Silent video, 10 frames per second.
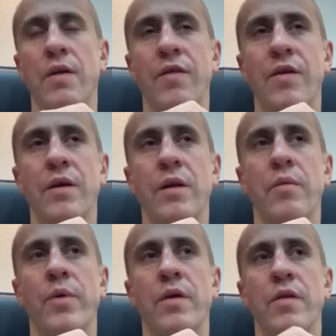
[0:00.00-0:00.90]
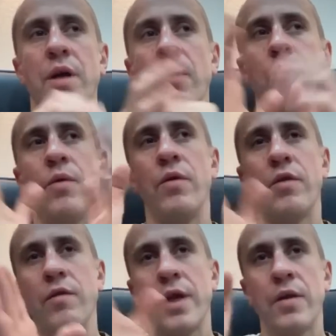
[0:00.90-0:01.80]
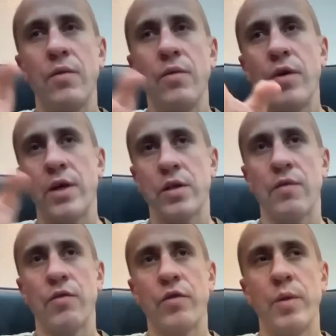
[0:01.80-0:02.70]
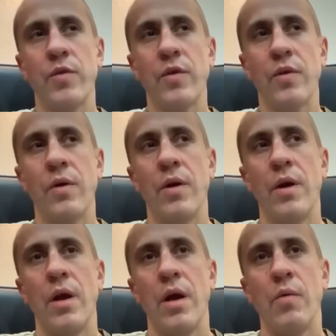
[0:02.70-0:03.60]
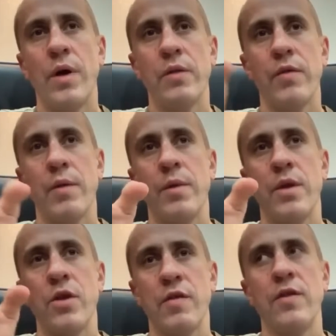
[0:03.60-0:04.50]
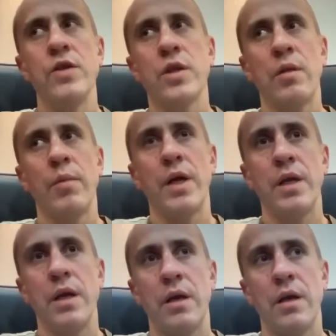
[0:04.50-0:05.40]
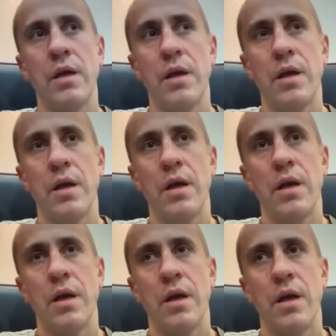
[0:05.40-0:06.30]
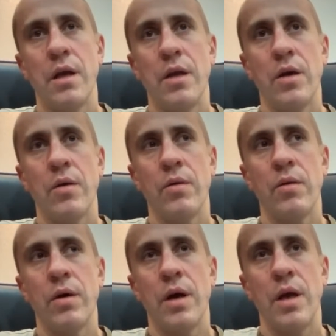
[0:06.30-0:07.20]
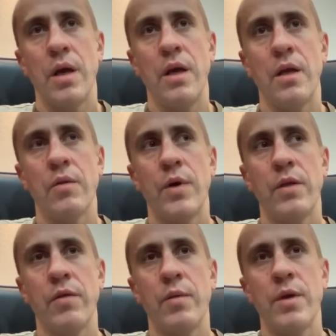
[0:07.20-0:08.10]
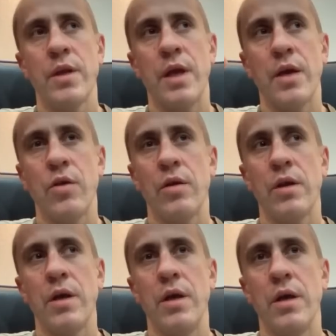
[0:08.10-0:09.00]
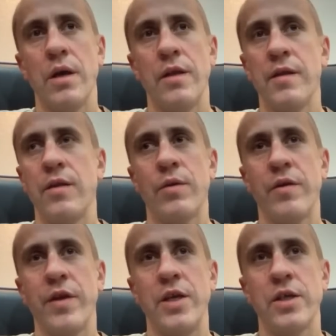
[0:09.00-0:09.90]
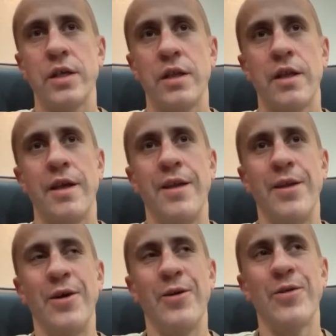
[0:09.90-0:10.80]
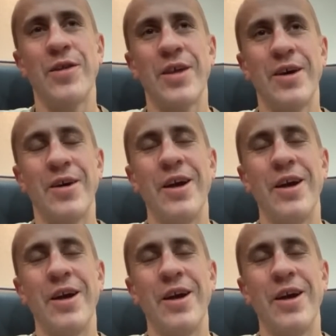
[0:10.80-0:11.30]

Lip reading: article, because now there's two directions for crypto. One of them is just digital money, and one of them is actually decentralization. So